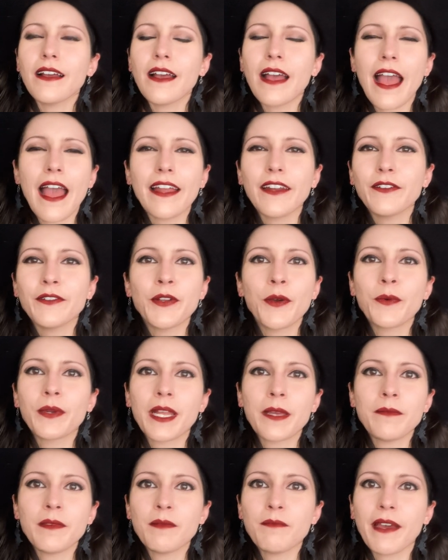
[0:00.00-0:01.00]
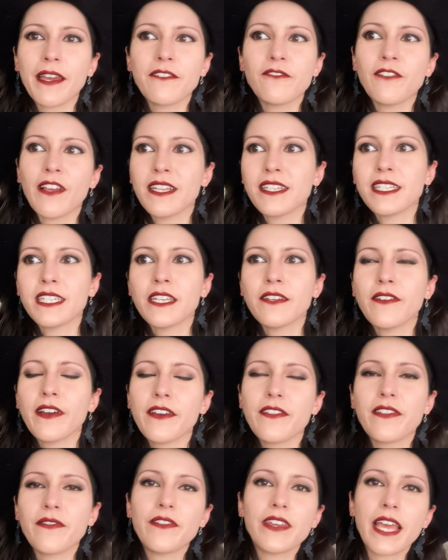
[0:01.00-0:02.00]
I don't know what I mean by festive. I
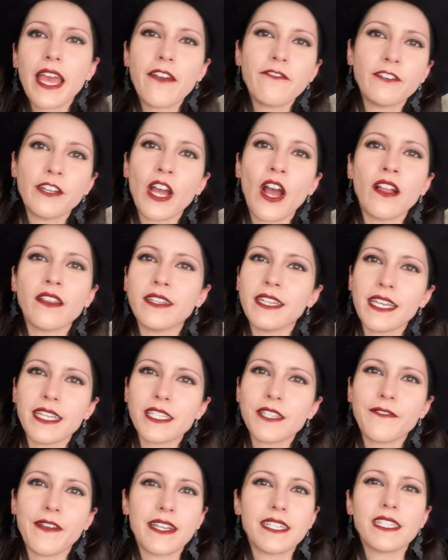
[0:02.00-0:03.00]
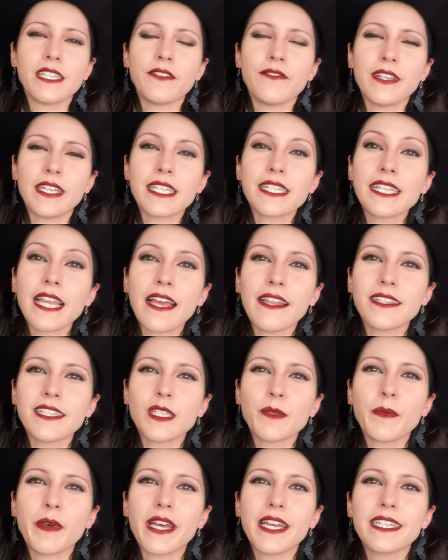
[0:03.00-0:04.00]
think every holiday is festive in a
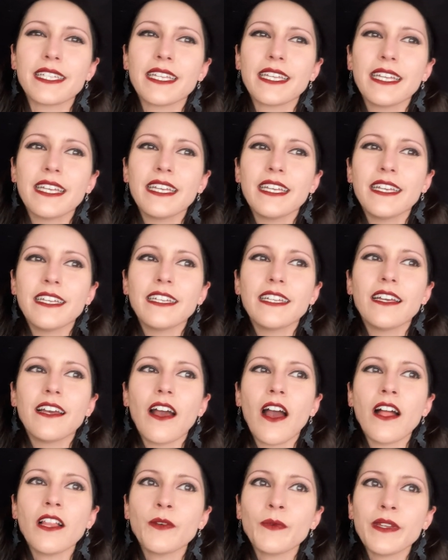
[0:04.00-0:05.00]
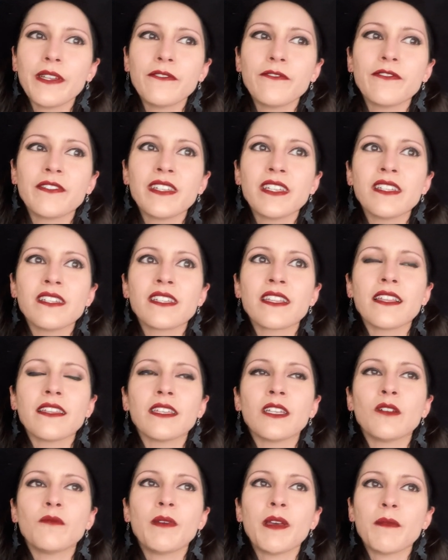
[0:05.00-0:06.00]
sense, but Halloween feels a
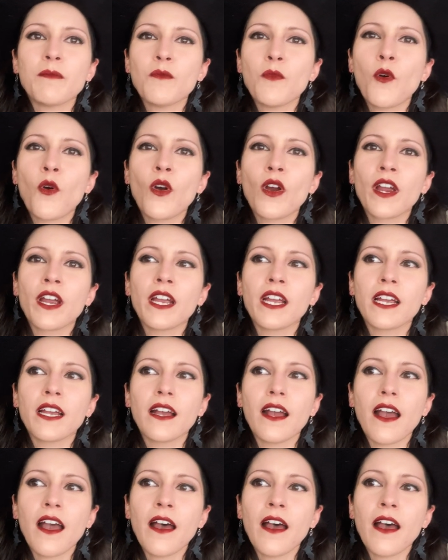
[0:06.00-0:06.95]
little bit more